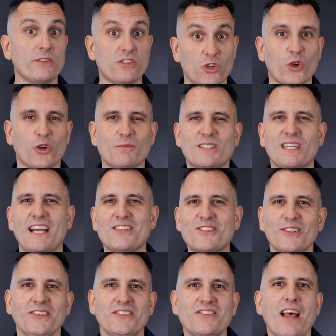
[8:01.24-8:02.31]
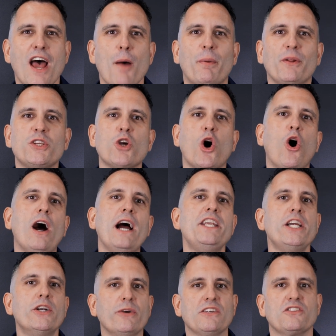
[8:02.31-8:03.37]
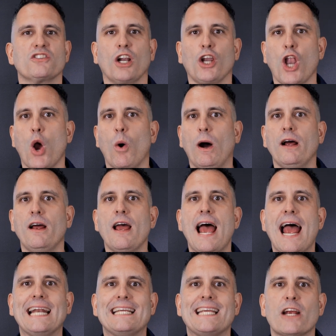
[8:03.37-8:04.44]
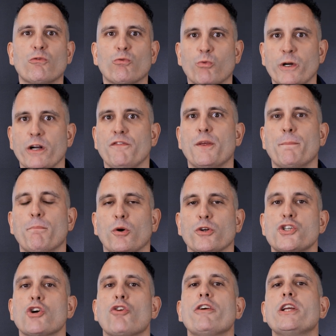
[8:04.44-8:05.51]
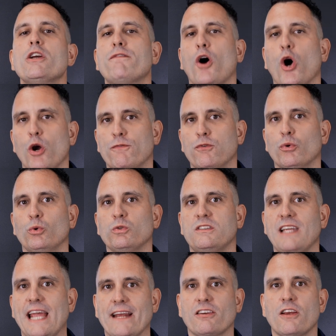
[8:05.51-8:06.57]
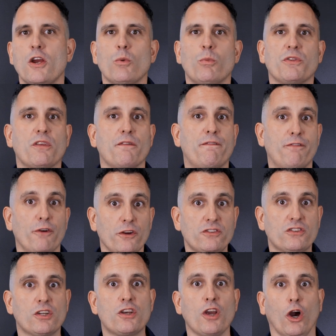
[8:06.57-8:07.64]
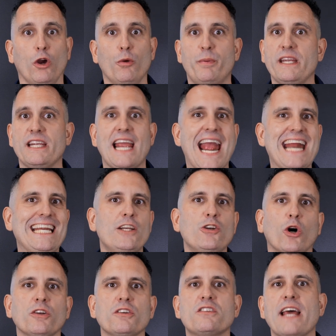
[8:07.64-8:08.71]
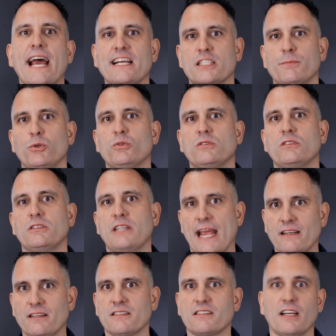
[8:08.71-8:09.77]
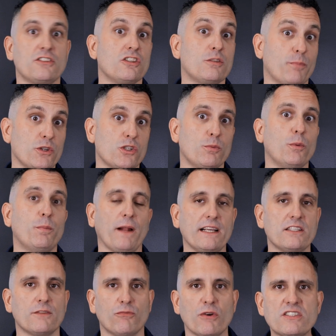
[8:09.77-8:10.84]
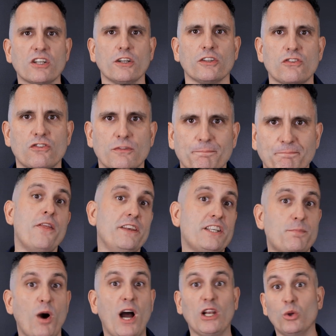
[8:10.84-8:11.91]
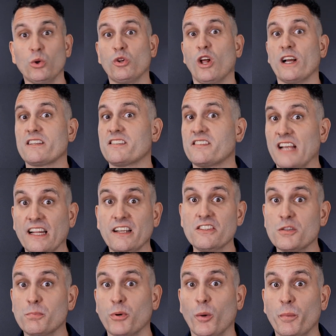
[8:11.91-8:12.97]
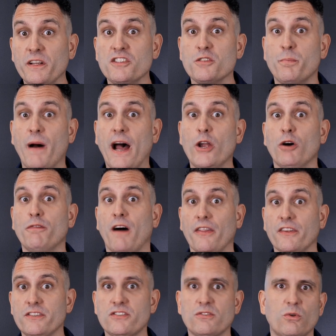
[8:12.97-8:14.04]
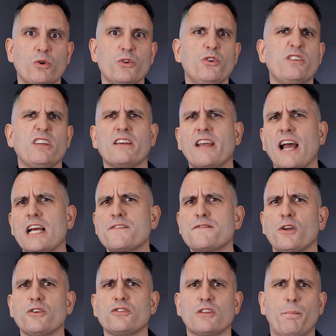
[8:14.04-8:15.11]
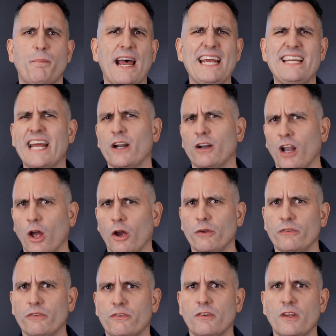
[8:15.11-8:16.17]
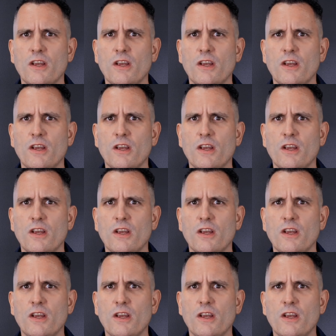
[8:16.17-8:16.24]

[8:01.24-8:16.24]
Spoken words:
and circumstances, but the idea is to lower and get rid of the majority of overall debt, with the first to go being any non-taxable debt, such as principal place of residence. This might look like selling some properties to pay off others or using cash flows to pay down loans.